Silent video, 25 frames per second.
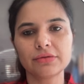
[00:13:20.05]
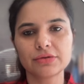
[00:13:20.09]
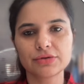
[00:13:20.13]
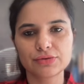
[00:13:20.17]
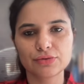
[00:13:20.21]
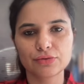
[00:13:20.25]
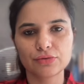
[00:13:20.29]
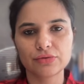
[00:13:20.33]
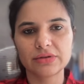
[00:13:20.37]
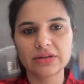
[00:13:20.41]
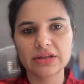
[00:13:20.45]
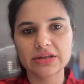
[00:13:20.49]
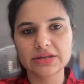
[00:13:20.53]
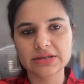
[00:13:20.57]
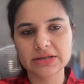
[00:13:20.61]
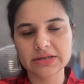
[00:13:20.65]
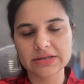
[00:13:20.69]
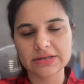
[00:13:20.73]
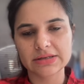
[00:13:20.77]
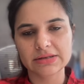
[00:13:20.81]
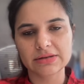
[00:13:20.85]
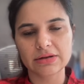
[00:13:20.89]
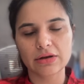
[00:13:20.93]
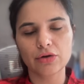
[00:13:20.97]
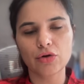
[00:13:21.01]
So this
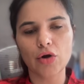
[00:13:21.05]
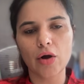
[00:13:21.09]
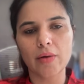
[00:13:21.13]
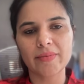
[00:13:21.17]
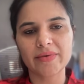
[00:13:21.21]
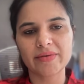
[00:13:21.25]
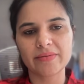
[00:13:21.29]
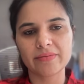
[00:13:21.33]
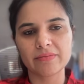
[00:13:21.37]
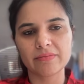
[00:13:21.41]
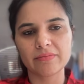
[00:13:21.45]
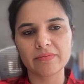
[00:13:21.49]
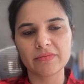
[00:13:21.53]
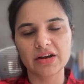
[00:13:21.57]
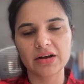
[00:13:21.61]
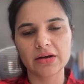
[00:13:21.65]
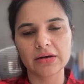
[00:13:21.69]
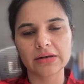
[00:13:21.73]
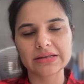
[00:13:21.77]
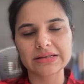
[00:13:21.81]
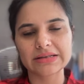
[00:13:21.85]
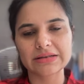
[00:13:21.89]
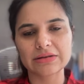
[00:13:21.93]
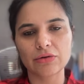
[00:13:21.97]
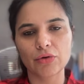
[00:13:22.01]
is a common
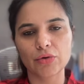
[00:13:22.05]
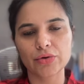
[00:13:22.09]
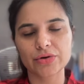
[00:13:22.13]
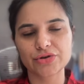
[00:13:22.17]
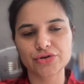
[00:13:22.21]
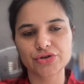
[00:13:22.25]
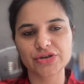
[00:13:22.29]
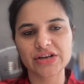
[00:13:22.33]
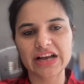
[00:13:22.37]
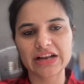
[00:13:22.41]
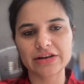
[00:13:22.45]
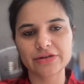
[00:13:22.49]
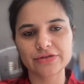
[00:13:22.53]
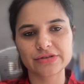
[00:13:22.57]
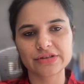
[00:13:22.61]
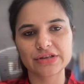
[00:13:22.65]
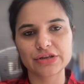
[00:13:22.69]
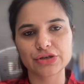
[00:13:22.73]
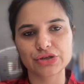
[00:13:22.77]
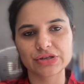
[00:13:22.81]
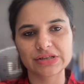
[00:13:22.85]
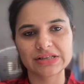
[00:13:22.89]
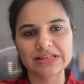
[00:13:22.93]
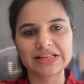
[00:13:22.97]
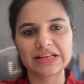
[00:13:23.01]
auditory
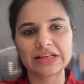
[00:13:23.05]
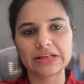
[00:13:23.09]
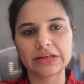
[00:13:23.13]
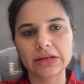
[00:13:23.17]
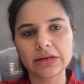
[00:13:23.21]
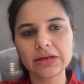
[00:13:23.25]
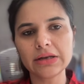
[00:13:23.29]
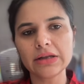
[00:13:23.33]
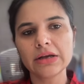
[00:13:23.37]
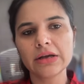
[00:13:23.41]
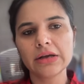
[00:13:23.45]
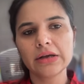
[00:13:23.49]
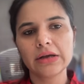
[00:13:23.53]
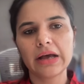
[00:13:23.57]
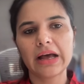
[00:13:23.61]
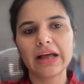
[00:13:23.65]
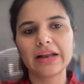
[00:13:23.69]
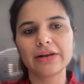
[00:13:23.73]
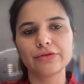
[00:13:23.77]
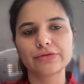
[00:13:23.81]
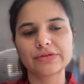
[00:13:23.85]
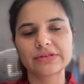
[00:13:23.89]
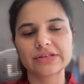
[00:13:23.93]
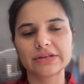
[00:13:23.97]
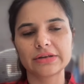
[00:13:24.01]
hallucination seen in
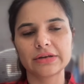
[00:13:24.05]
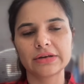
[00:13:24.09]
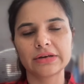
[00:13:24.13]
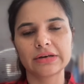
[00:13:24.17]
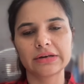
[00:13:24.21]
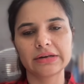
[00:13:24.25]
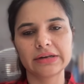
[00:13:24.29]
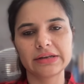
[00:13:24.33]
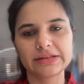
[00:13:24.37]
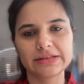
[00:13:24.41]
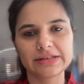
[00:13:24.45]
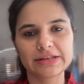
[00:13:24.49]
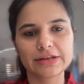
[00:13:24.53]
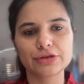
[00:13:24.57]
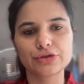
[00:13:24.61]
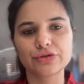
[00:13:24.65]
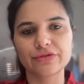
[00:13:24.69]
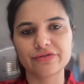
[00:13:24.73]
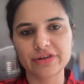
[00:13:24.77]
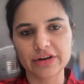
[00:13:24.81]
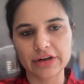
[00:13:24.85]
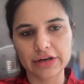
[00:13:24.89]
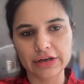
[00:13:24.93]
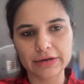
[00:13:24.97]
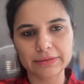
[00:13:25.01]

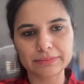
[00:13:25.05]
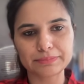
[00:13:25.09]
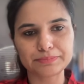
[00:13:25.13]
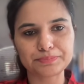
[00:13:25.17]
schizophrenia.